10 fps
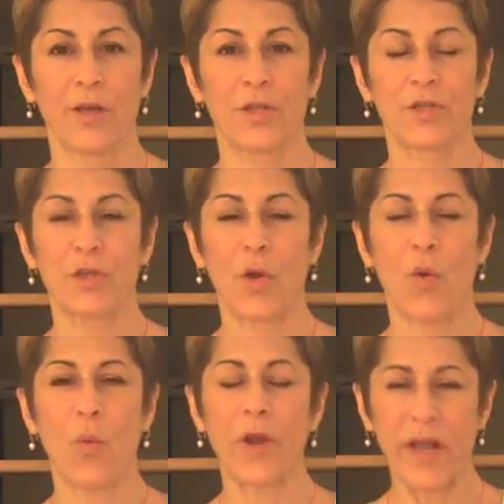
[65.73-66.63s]

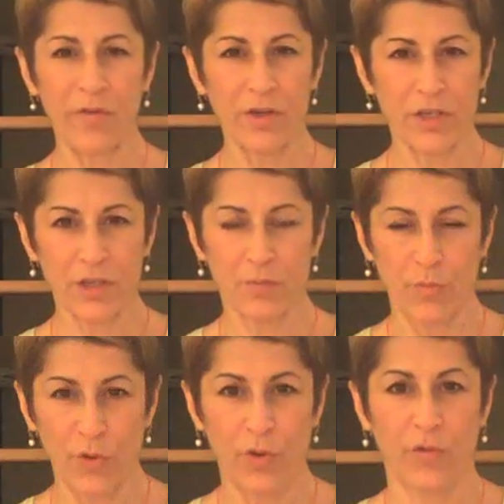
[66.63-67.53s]
So whatever just
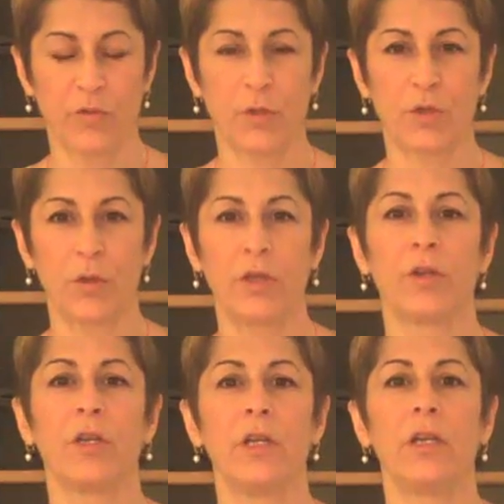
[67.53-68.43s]
moved between your
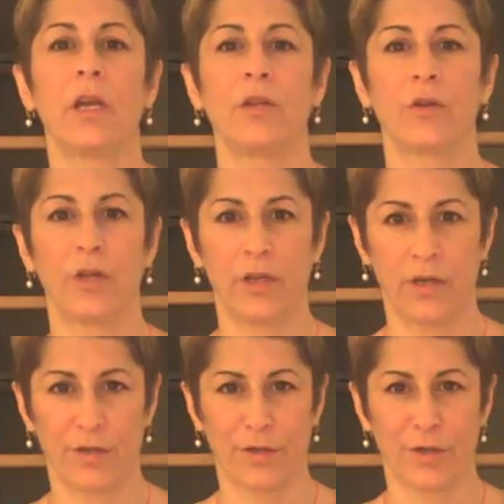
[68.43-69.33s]
knee and your
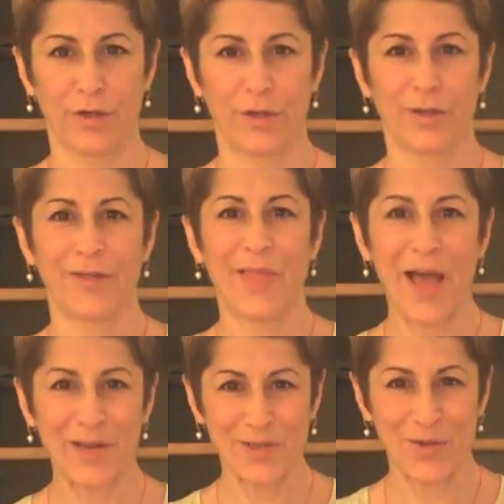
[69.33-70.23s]
ear,
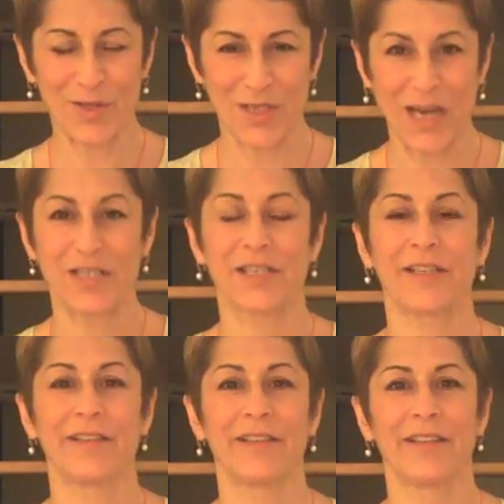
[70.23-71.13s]
that is your
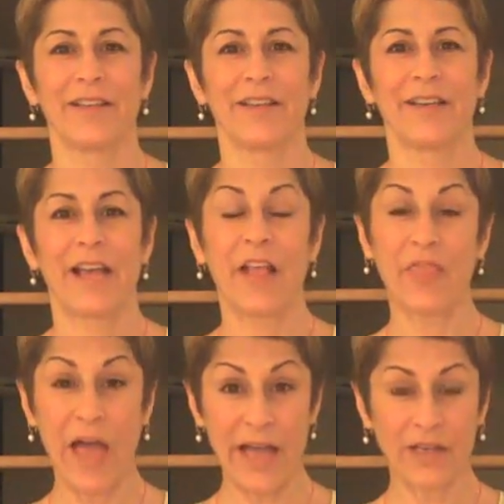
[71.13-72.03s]
attention, and
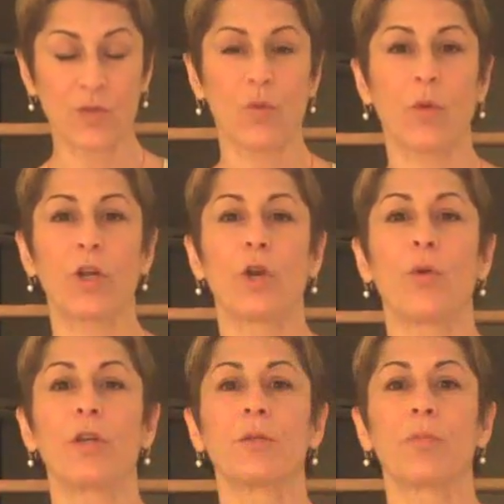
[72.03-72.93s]
that is what you're
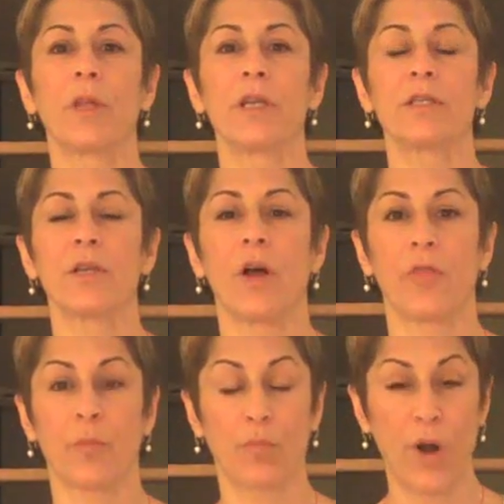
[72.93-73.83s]
going to place on
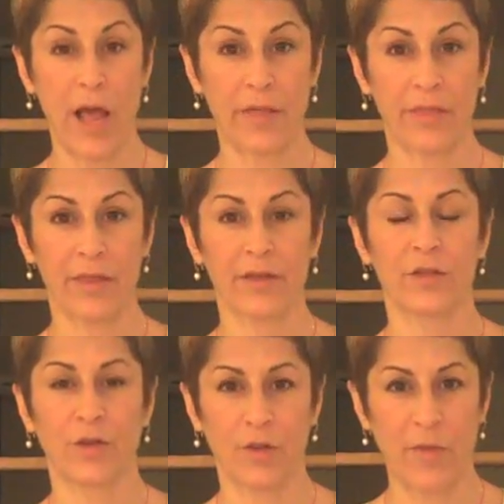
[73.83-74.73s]
the breath
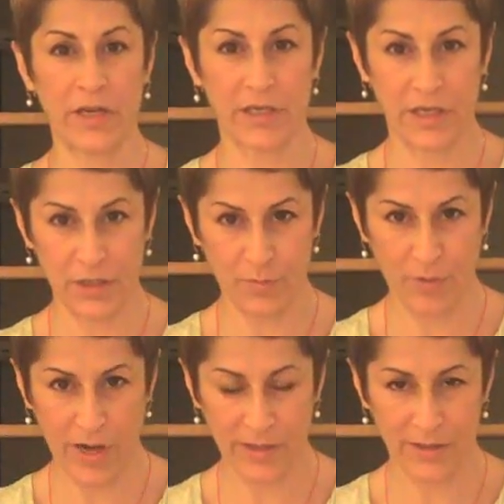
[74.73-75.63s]
during meditation
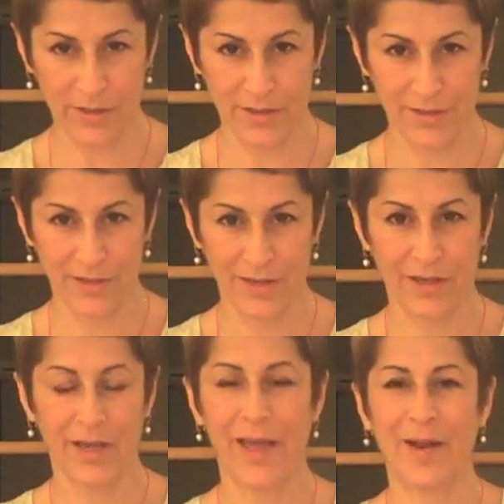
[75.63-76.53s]
practice.
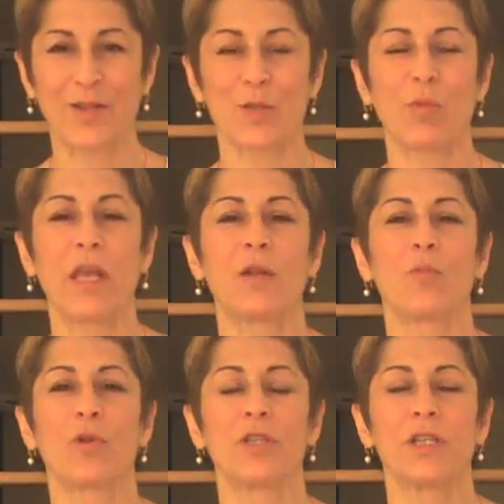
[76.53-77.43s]
And I'll explain in
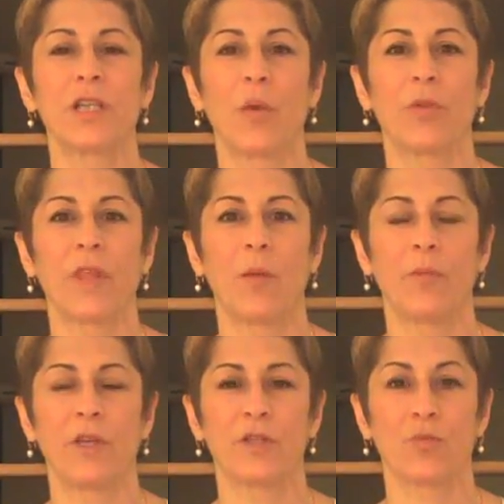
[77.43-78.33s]
more detail what that
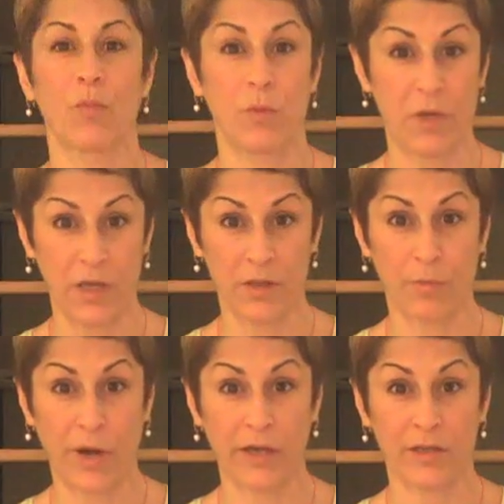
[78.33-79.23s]
means when we begin the
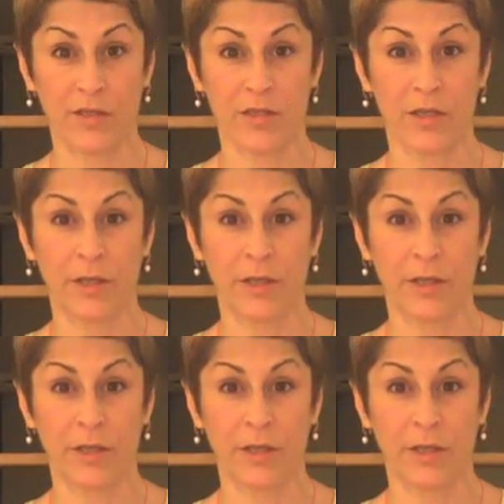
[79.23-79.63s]
practice.